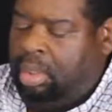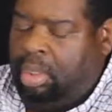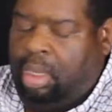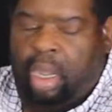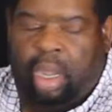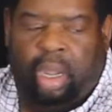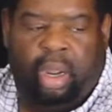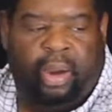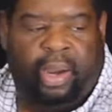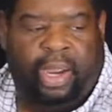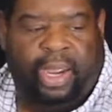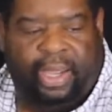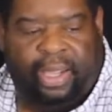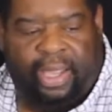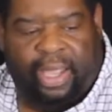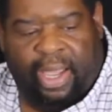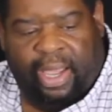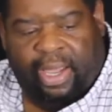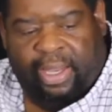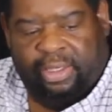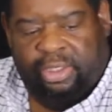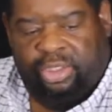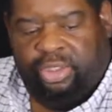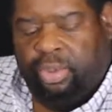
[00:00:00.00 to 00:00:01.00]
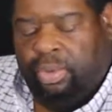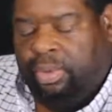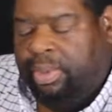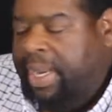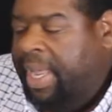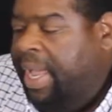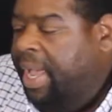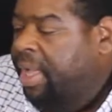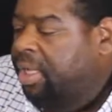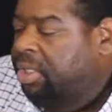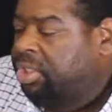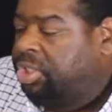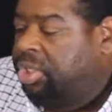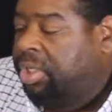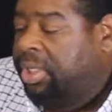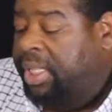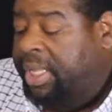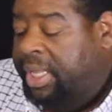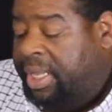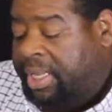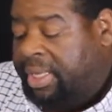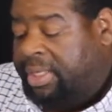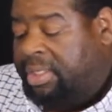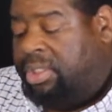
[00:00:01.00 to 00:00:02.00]
All right, guys. So now to
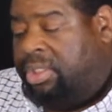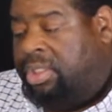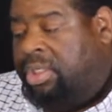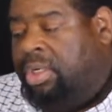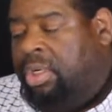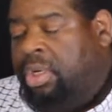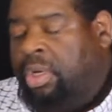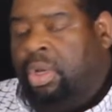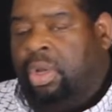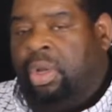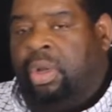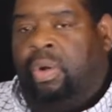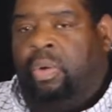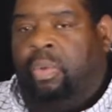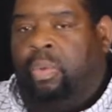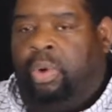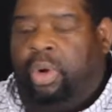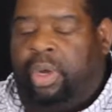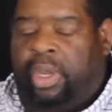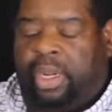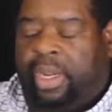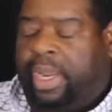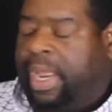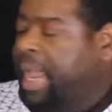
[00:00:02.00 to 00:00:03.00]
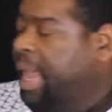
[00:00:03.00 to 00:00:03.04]
this, we're gonna